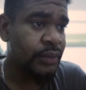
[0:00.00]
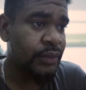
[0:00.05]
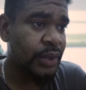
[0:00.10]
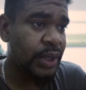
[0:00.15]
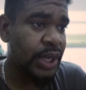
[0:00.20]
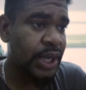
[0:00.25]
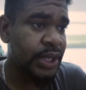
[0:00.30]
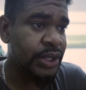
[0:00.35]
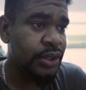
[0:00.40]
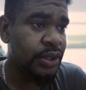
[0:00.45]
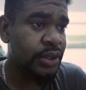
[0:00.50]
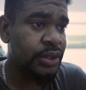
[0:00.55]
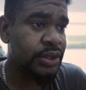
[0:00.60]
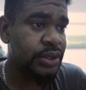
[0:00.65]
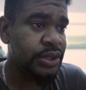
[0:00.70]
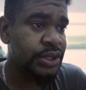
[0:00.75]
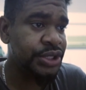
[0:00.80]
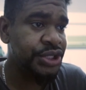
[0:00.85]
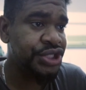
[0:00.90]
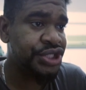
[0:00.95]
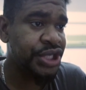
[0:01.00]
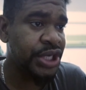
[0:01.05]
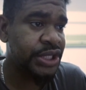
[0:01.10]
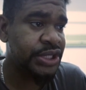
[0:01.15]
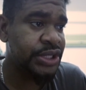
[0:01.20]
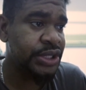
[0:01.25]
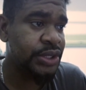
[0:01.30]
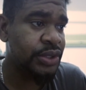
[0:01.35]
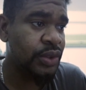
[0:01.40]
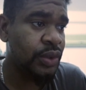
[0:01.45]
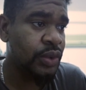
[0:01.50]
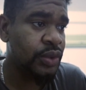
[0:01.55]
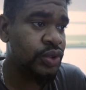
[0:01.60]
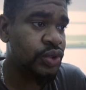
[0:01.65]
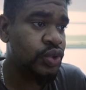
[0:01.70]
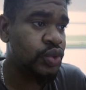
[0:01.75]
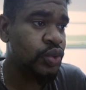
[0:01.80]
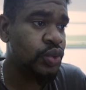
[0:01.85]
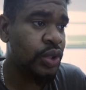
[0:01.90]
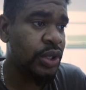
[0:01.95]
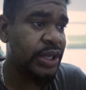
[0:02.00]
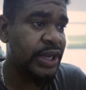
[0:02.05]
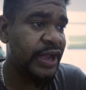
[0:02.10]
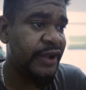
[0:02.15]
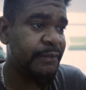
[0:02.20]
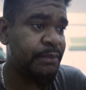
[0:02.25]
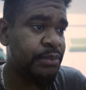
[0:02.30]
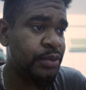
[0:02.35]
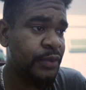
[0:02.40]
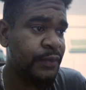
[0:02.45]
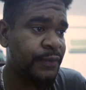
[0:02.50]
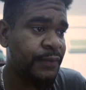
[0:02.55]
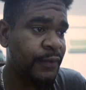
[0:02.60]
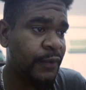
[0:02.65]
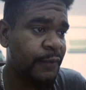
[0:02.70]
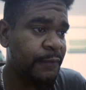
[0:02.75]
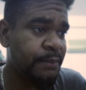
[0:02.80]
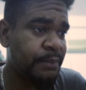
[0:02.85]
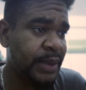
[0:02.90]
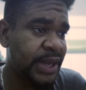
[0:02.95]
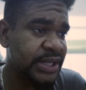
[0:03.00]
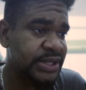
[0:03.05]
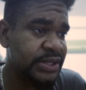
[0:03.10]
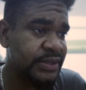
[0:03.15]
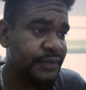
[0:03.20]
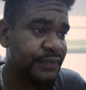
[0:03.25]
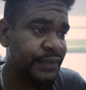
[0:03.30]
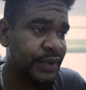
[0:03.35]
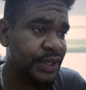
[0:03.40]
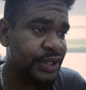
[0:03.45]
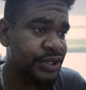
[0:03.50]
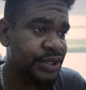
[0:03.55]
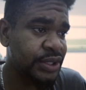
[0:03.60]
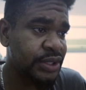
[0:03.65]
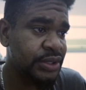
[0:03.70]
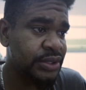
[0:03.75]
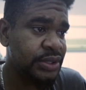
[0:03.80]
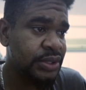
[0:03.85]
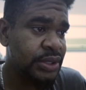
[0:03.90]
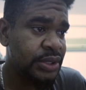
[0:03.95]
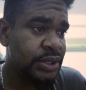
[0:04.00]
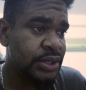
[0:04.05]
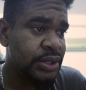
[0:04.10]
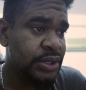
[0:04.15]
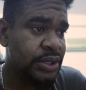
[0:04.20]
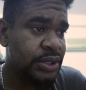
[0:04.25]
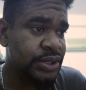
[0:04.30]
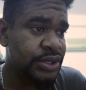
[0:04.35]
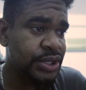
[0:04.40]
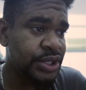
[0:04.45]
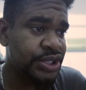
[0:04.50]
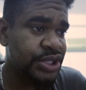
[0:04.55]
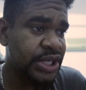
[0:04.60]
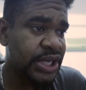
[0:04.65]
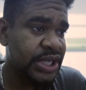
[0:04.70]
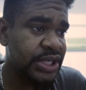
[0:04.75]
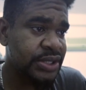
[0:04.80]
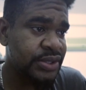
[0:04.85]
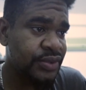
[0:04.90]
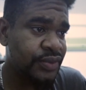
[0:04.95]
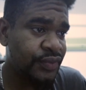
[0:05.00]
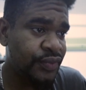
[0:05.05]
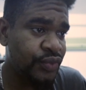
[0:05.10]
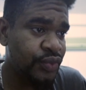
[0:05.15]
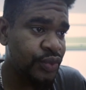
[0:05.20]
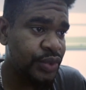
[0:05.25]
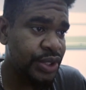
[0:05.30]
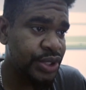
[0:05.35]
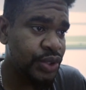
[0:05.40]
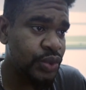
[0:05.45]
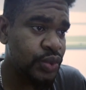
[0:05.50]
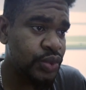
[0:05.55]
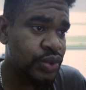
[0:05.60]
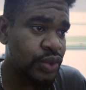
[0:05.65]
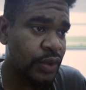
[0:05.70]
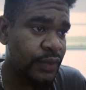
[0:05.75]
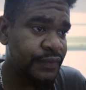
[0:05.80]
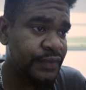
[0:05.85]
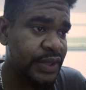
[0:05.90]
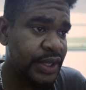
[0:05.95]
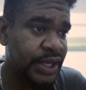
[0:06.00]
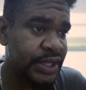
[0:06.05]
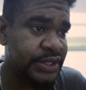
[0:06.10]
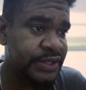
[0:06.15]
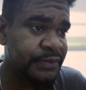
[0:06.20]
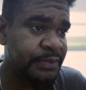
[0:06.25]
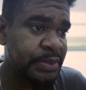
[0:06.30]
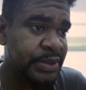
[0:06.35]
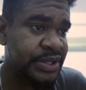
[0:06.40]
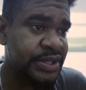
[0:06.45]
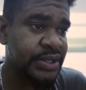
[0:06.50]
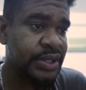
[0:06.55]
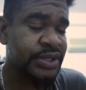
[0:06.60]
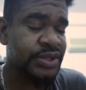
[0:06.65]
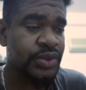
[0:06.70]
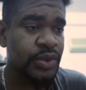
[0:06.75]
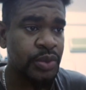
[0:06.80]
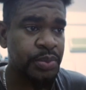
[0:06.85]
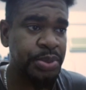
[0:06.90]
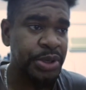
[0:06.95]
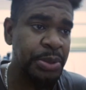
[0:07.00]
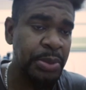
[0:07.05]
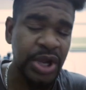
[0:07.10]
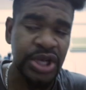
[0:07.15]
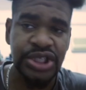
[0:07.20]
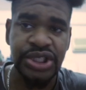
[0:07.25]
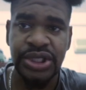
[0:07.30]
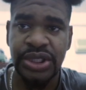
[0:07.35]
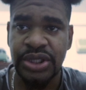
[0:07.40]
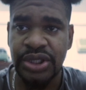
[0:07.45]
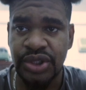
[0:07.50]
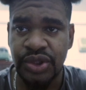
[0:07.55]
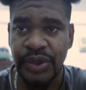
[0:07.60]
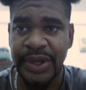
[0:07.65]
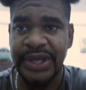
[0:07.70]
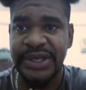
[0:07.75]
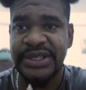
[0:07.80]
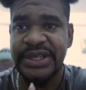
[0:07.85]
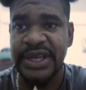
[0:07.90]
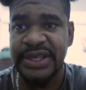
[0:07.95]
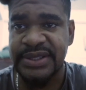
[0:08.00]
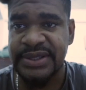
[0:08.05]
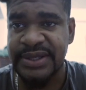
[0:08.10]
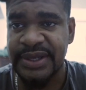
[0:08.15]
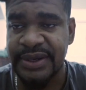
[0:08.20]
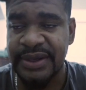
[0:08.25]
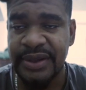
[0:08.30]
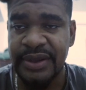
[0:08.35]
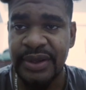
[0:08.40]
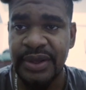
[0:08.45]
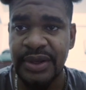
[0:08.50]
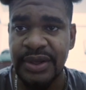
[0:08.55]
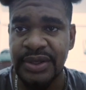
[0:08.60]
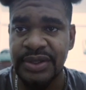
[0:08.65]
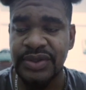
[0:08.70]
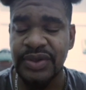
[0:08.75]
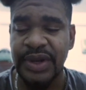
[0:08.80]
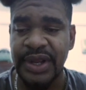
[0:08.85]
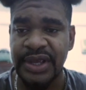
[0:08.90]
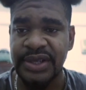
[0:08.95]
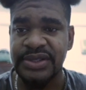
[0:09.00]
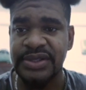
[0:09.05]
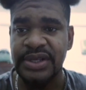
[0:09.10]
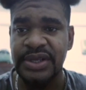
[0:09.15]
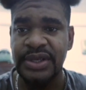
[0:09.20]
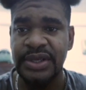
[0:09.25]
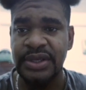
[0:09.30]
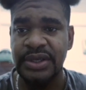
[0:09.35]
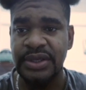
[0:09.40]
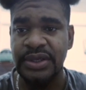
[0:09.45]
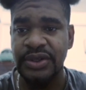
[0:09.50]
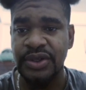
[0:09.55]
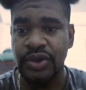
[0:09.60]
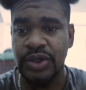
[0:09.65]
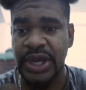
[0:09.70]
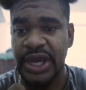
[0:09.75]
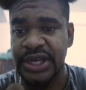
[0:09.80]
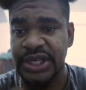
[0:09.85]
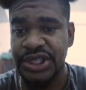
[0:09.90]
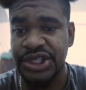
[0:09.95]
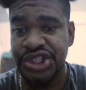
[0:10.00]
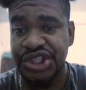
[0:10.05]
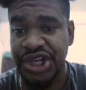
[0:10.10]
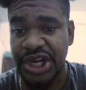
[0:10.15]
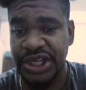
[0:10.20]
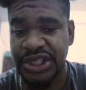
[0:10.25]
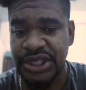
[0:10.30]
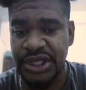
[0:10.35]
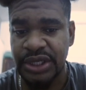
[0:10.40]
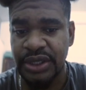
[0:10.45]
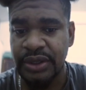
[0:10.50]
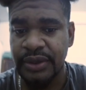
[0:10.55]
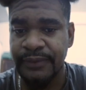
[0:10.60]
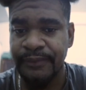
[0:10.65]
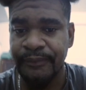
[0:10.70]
not injected or do not have proof of past infection, such as through the use of negative PCR. So pretty much you get tested. So there's you get injected,